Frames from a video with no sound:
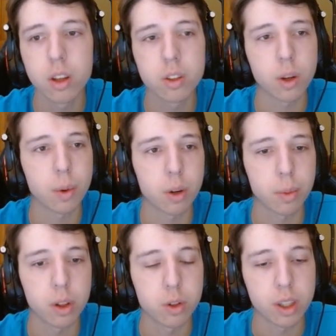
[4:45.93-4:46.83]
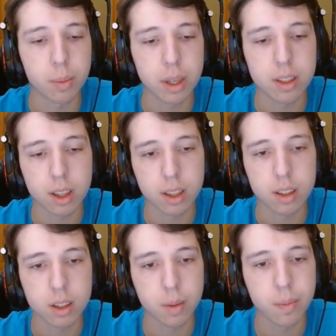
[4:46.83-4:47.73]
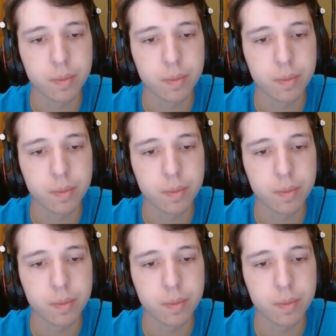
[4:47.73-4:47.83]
so I'm not going to be losing a piece at least.